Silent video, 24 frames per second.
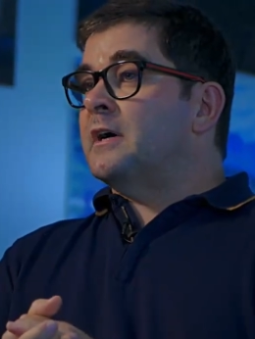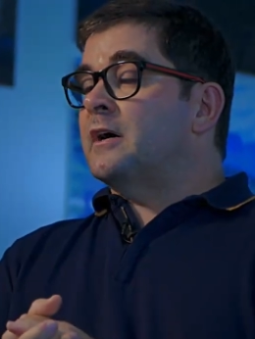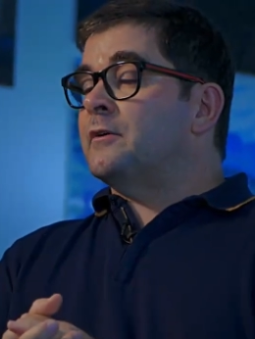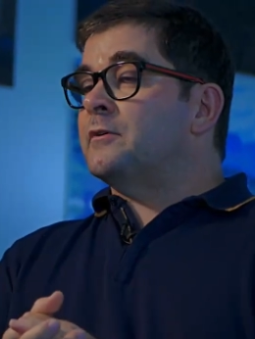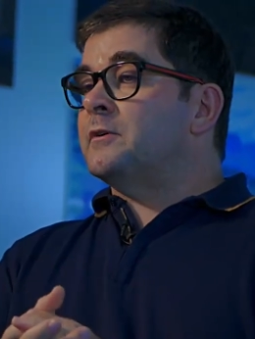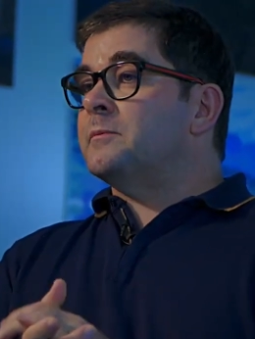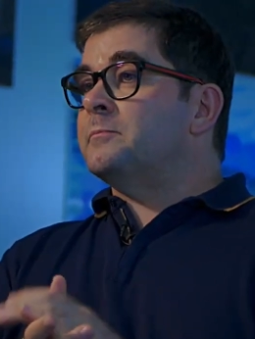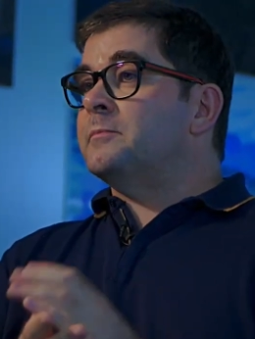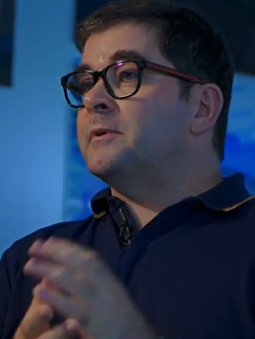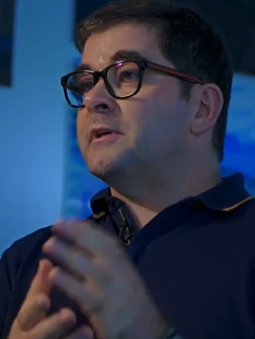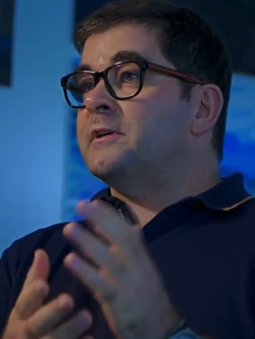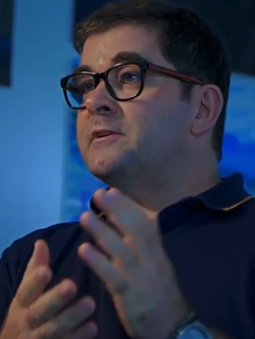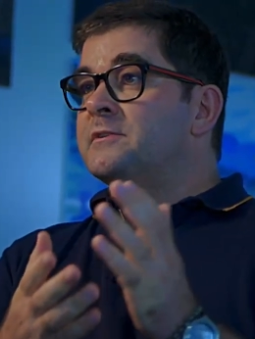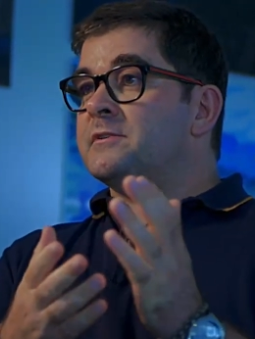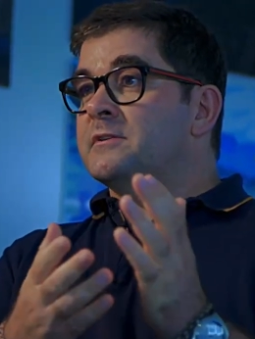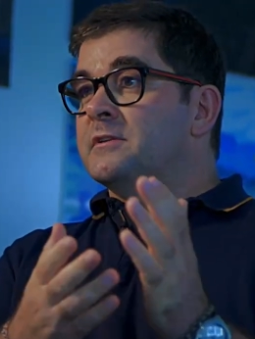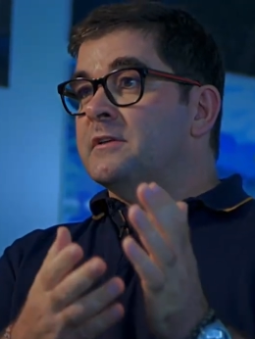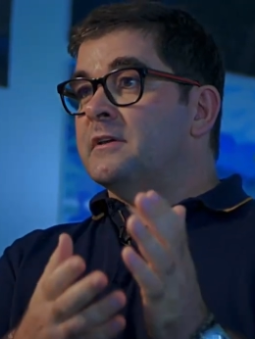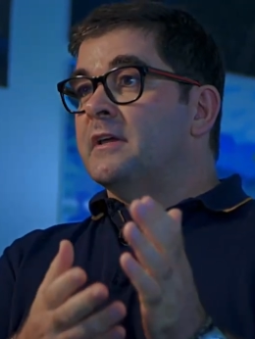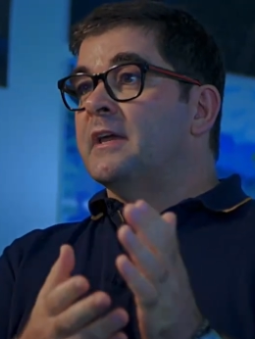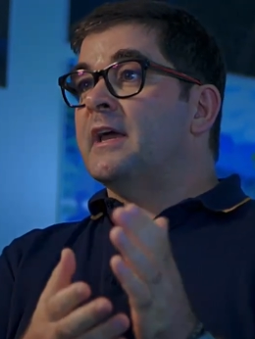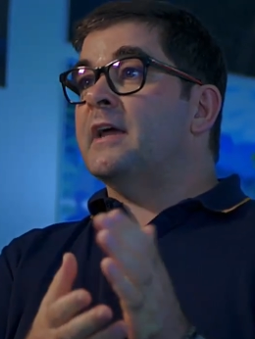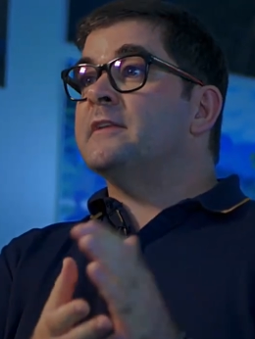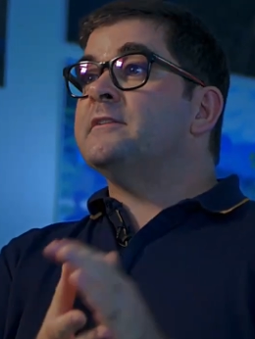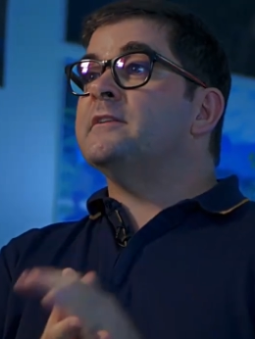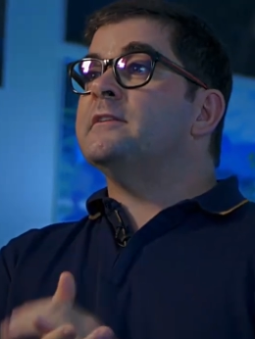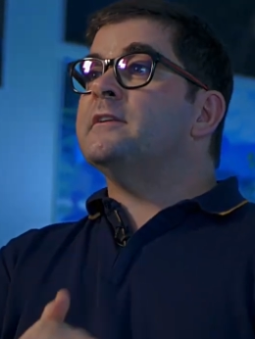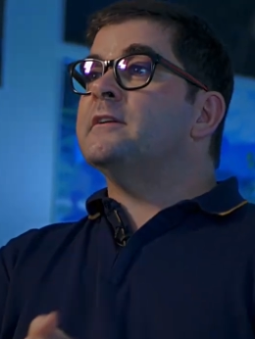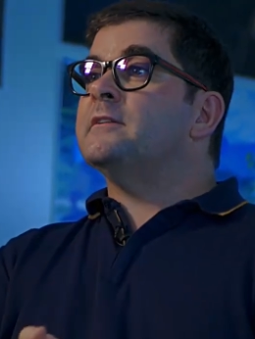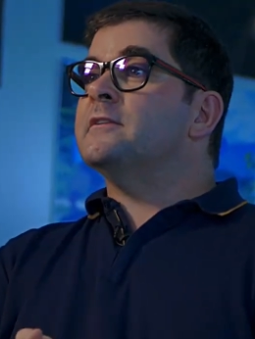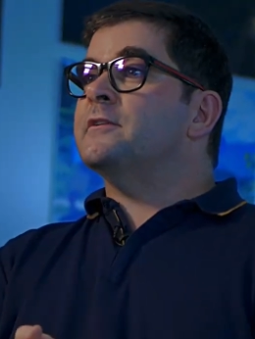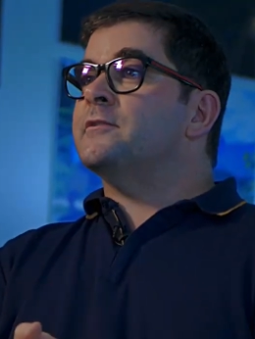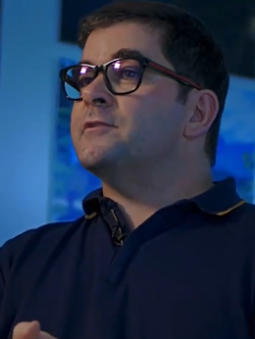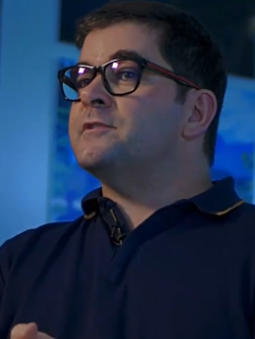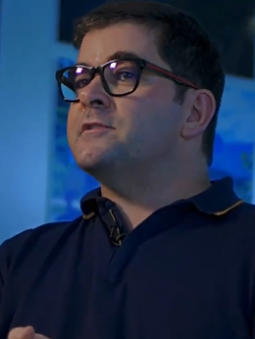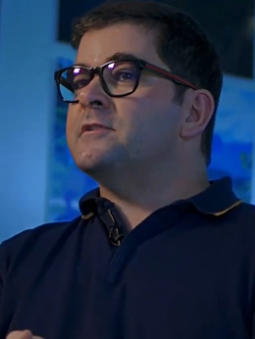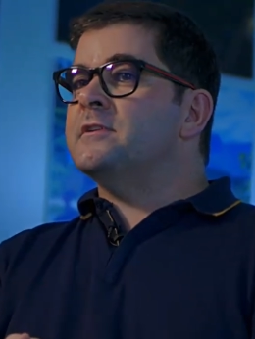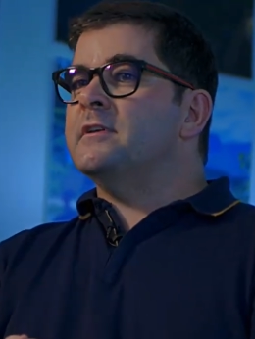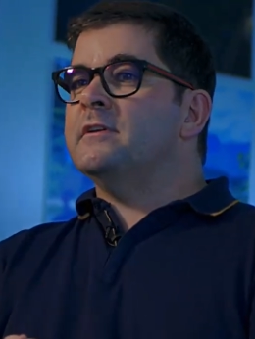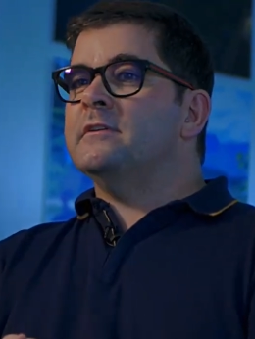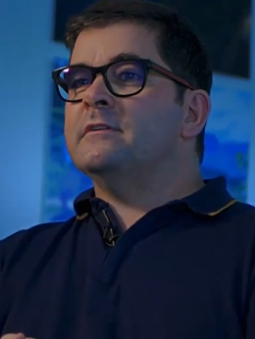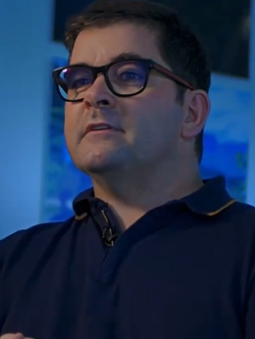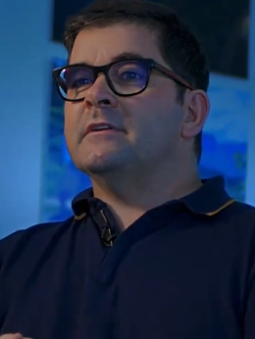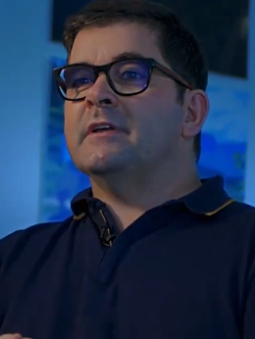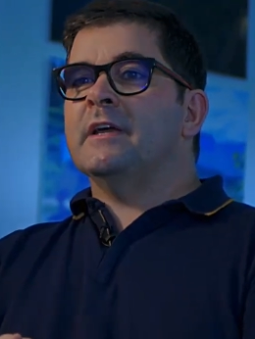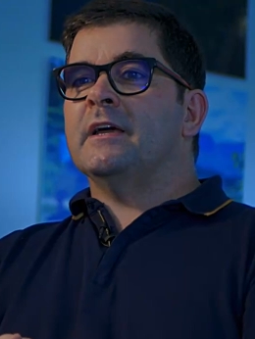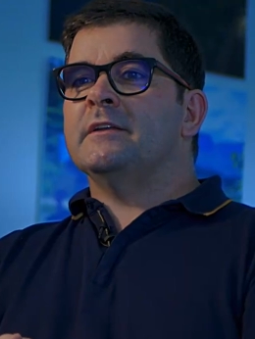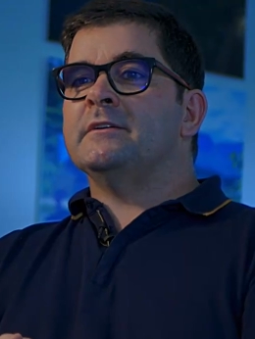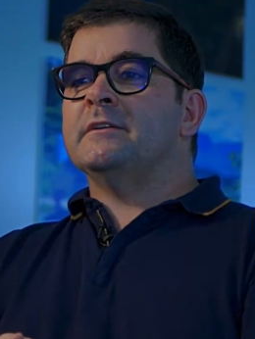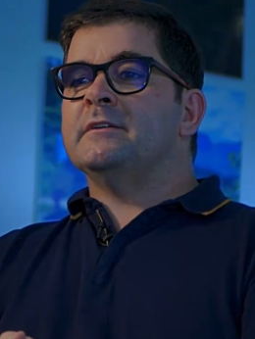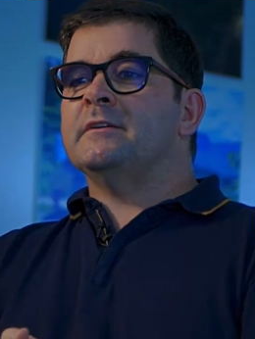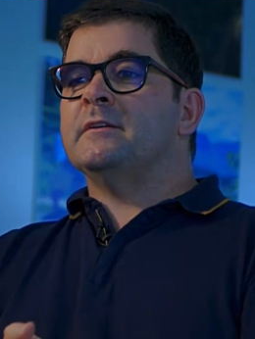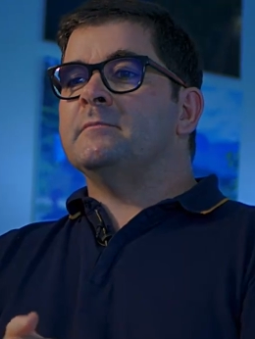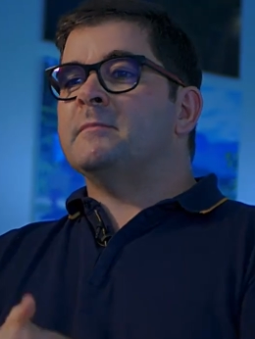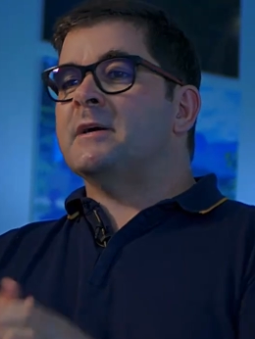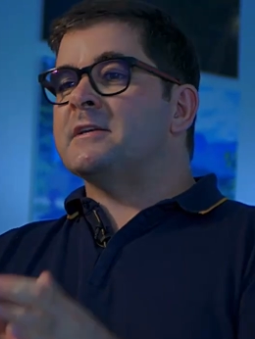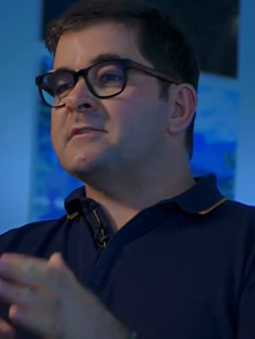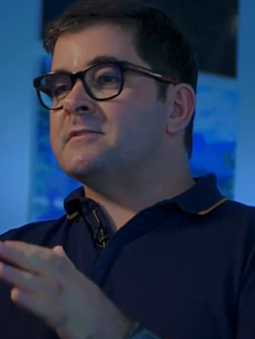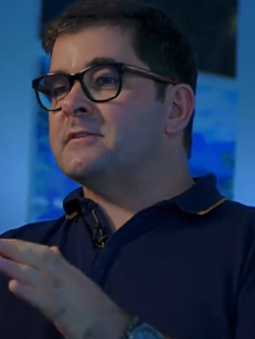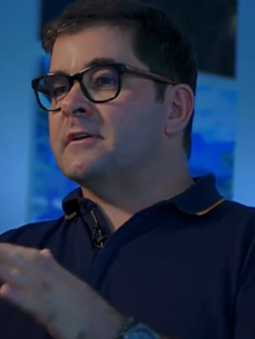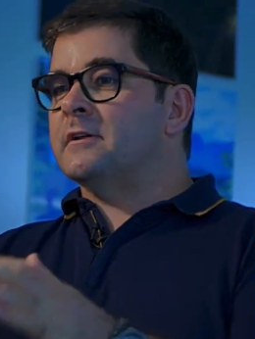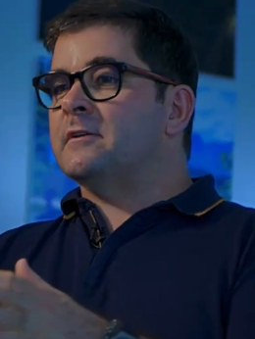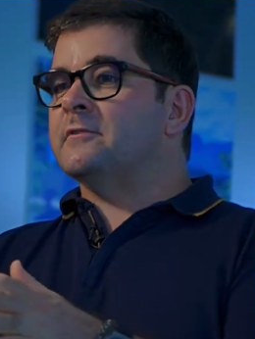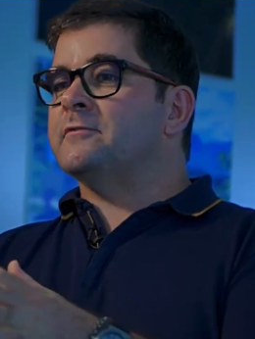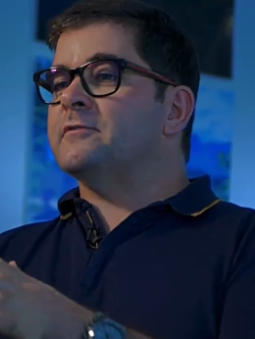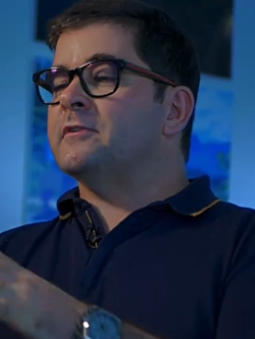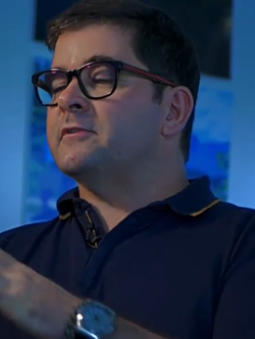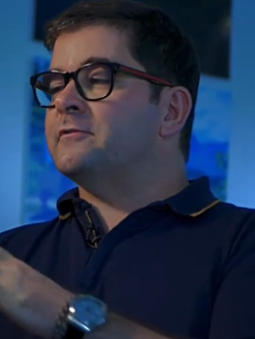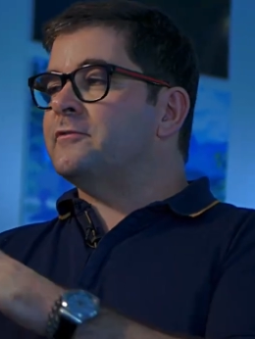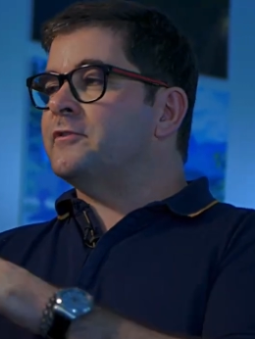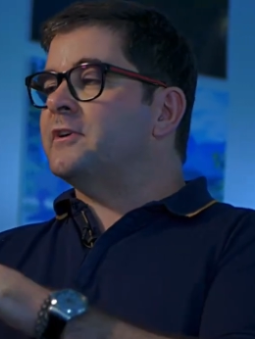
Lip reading: our PhD candidate Christine Cannon and myself and